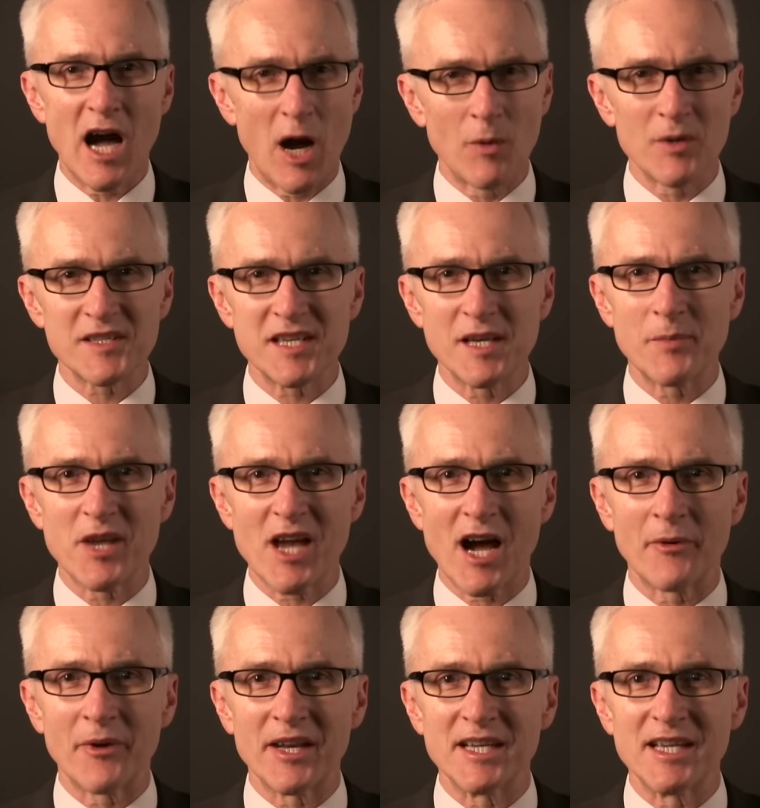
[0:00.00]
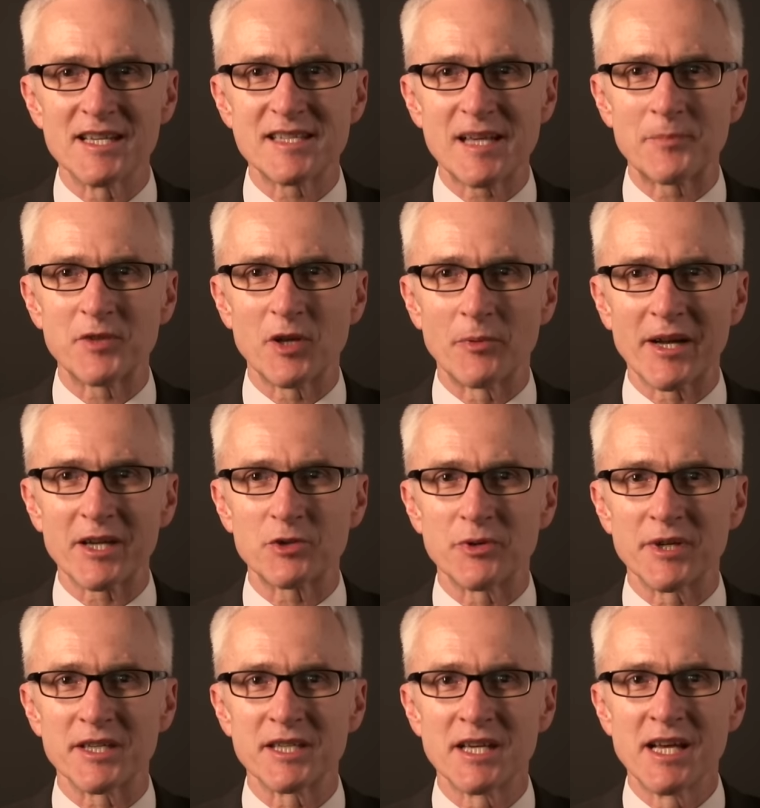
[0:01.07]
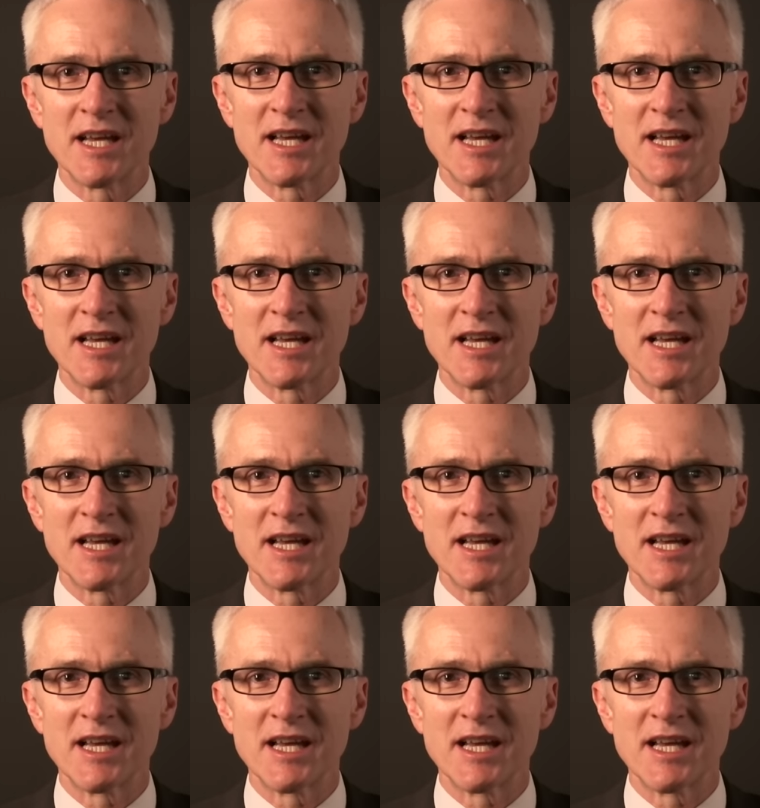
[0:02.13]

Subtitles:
Our CBRNE subdirectorate